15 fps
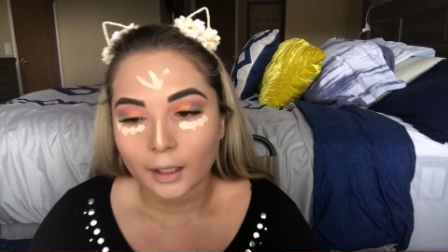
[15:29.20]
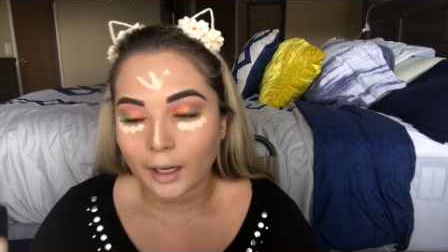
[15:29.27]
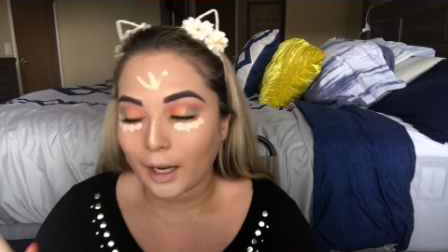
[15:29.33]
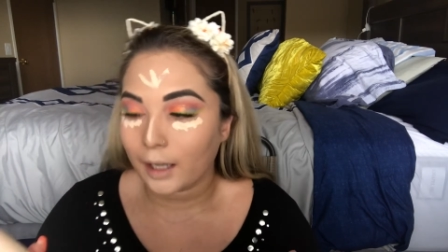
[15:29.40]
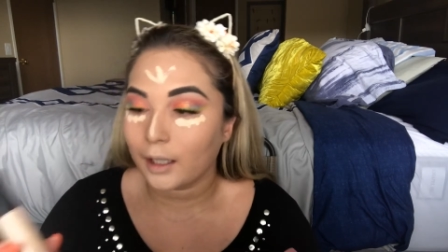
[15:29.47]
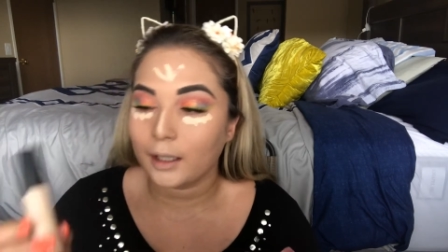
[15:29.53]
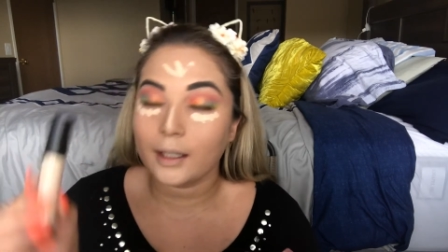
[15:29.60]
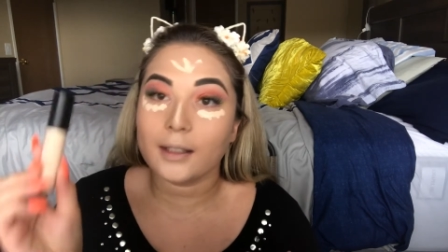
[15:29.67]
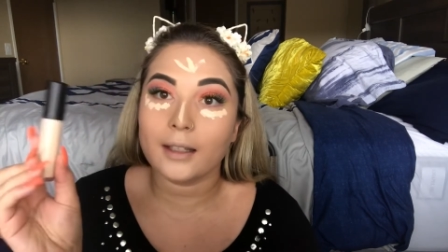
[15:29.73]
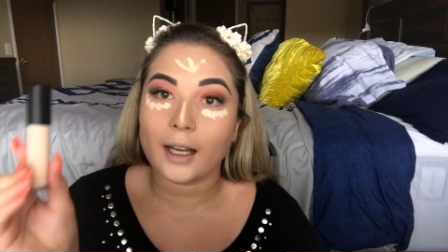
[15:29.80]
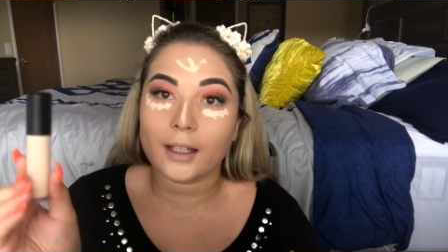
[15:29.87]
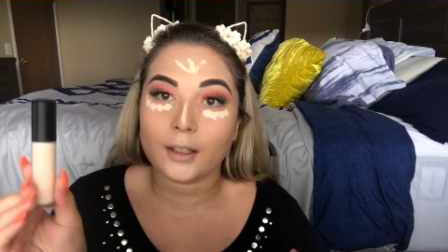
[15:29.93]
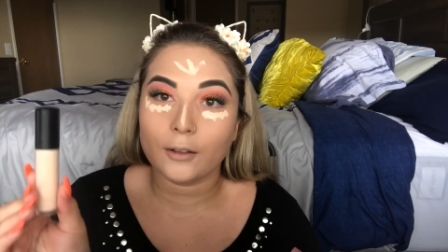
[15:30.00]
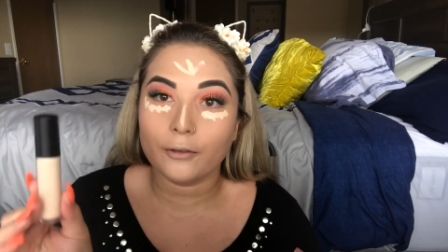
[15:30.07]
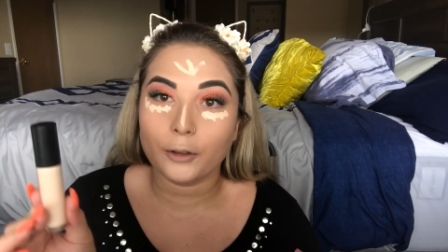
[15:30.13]
And it is
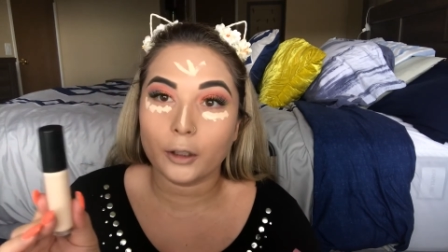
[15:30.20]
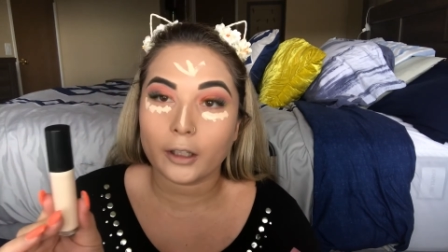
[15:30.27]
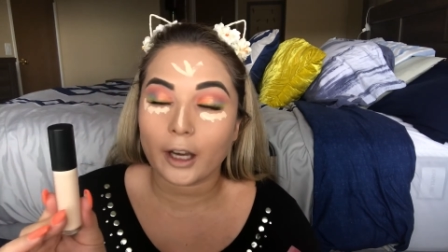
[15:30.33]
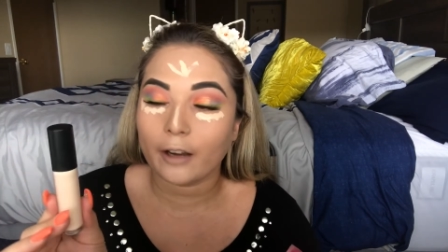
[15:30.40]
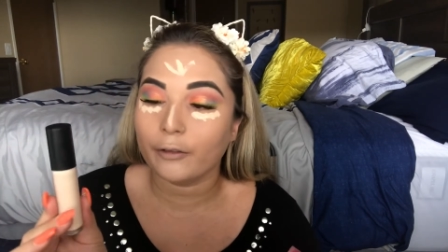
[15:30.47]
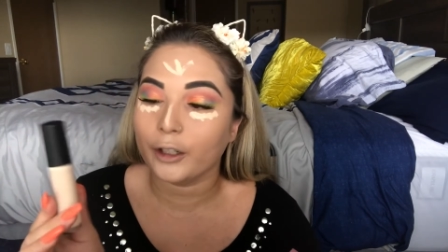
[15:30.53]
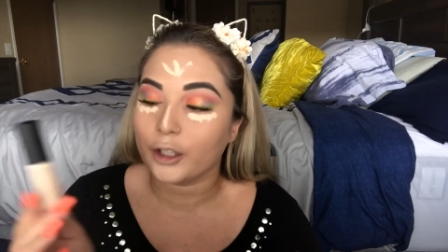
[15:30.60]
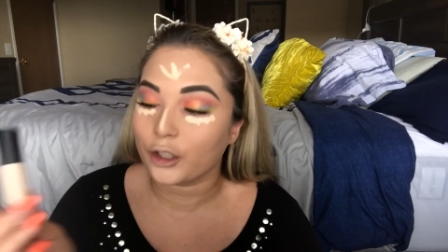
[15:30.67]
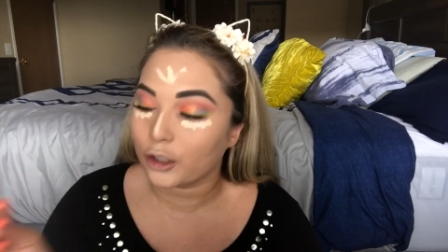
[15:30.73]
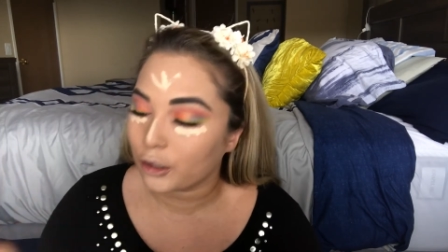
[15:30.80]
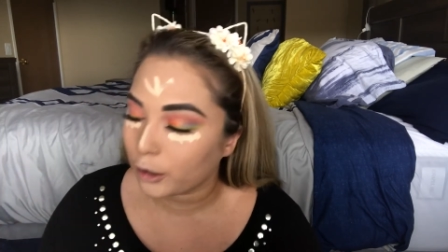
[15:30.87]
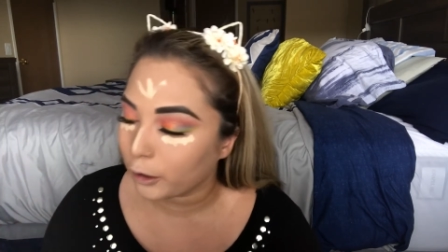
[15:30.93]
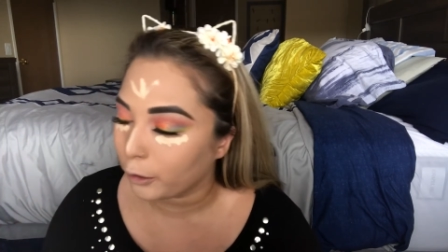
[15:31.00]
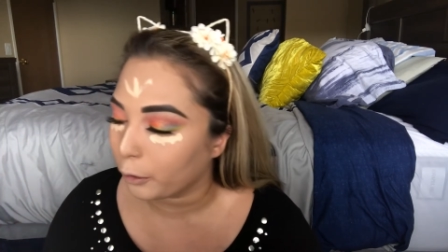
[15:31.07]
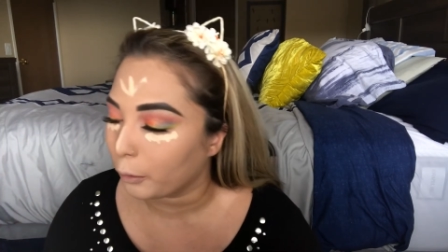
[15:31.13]
nice and full coverage
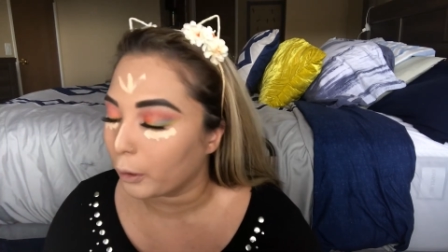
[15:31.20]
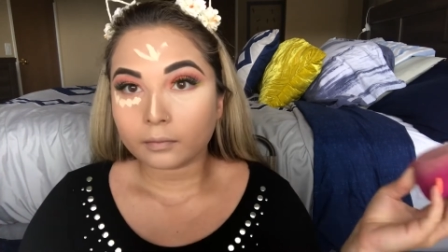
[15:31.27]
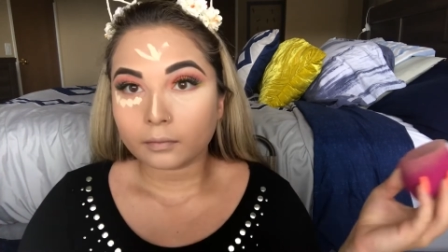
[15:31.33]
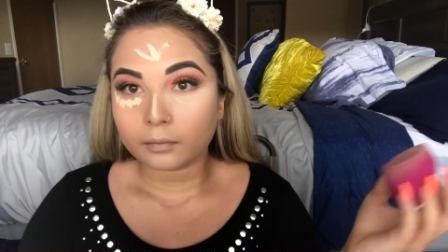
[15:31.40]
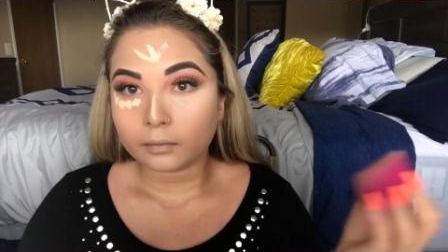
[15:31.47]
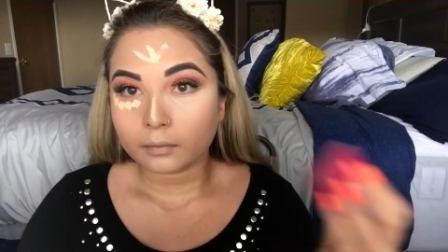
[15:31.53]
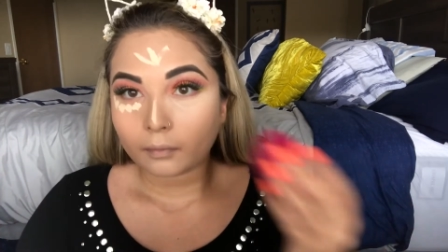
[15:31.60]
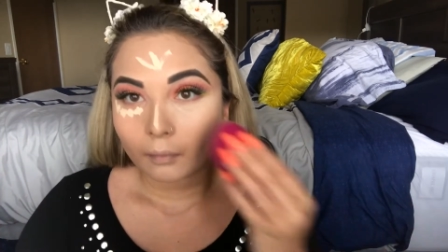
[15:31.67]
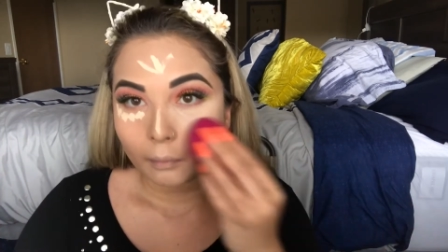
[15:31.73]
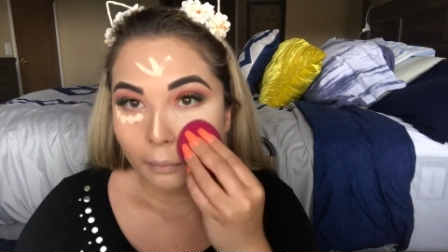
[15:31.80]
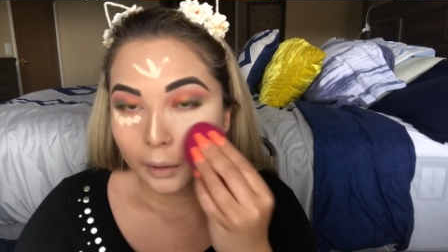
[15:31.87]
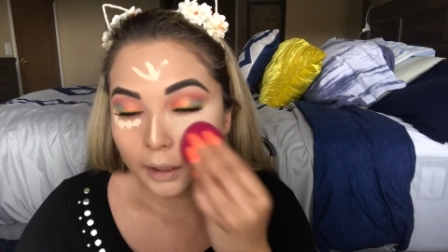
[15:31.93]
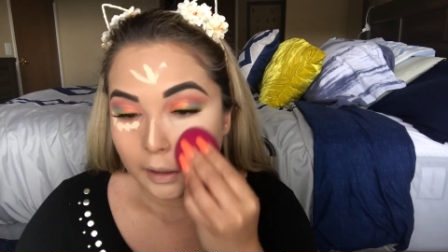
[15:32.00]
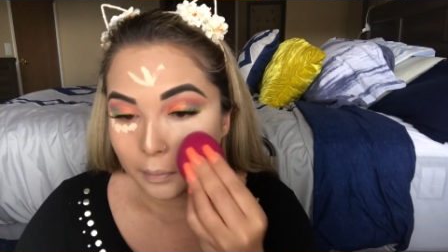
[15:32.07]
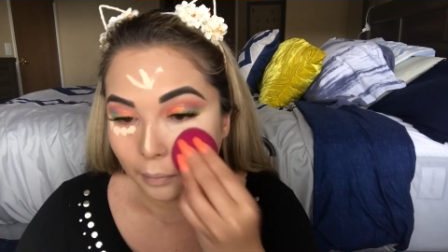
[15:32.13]
too,
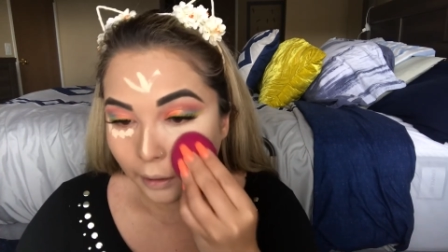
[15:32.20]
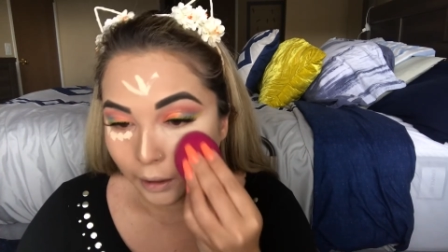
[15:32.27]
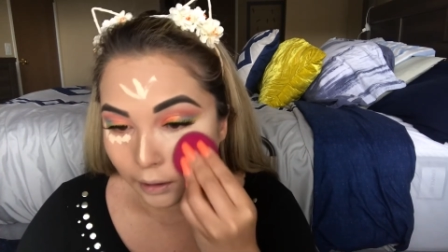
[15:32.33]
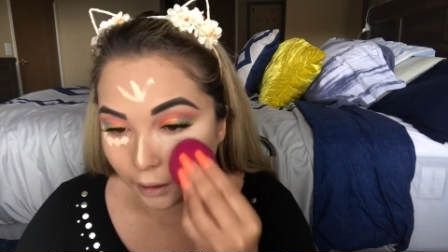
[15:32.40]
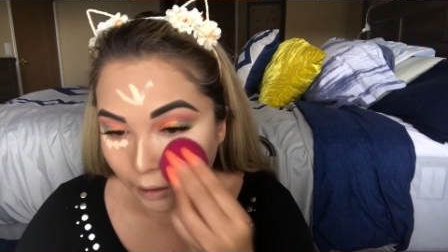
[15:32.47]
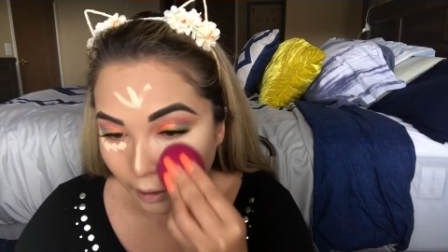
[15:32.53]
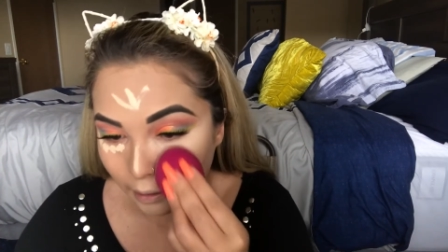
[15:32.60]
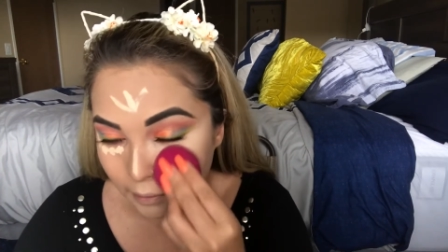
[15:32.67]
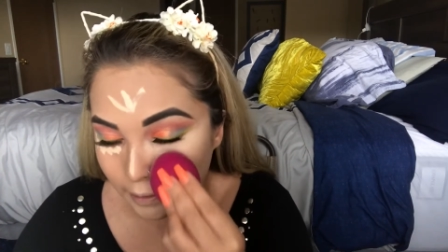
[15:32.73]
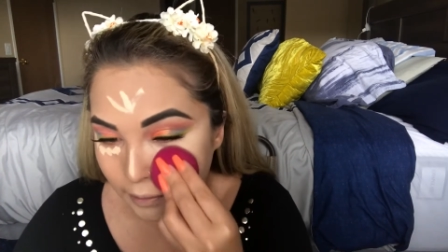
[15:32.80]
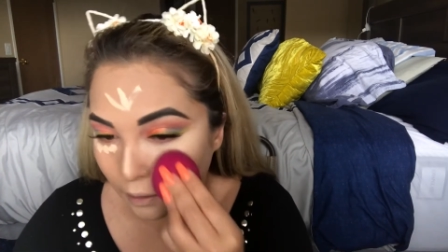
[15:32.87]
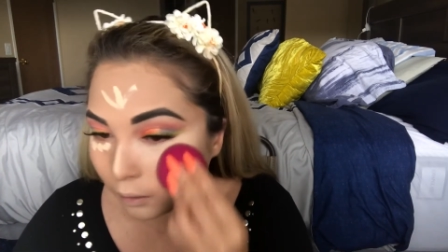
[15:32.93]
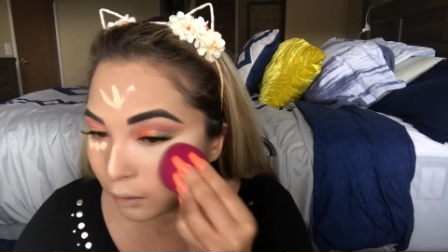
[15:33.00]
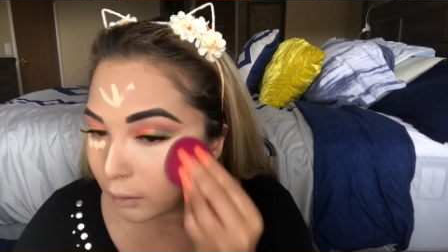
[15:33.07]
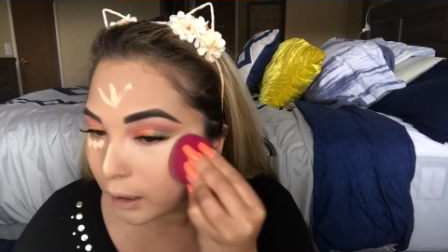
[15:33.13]
but it's blending out
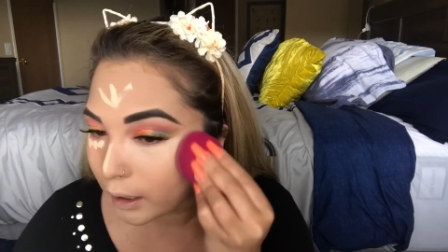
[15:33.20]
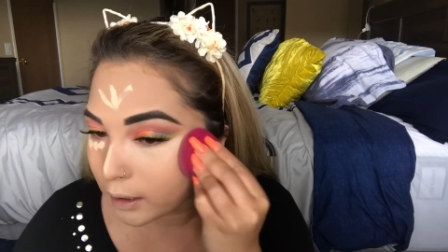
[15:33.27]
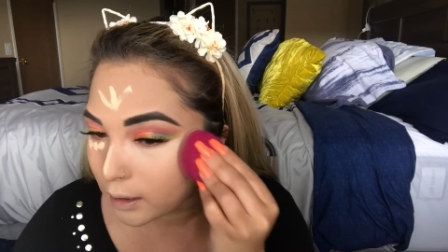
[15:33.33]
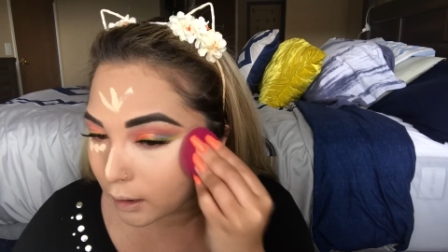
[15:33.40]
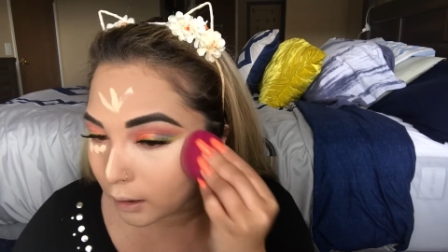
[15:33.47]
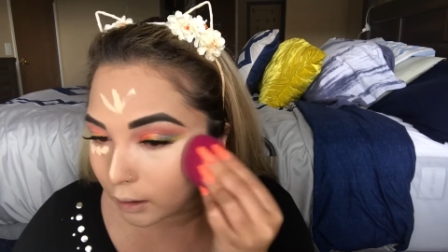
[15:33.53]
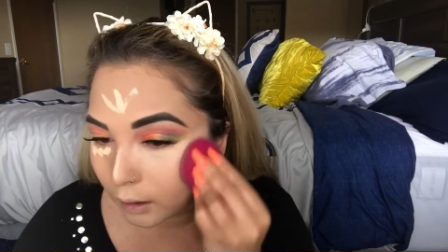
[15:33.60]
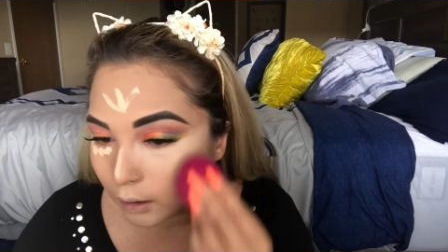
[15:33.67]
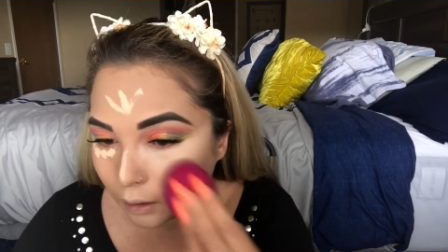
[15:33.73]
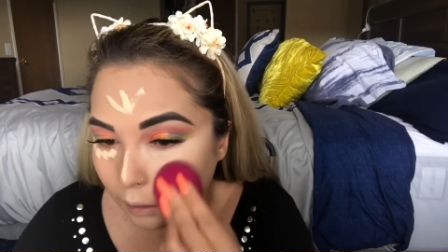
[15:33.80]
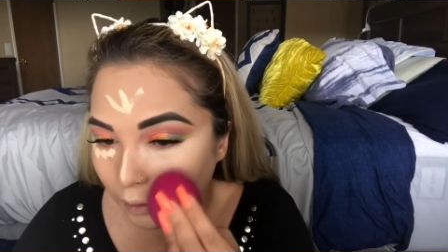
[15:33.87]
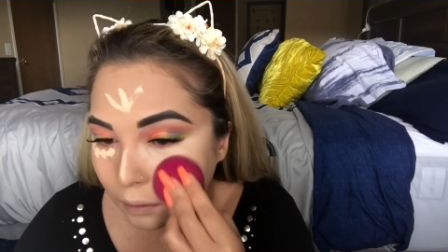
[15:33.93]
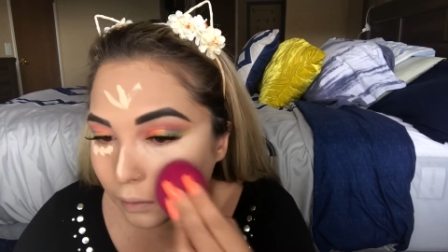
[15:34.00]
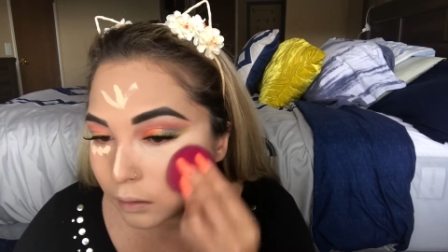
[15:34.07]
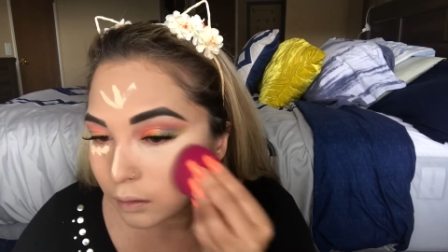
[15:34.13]
so nicely.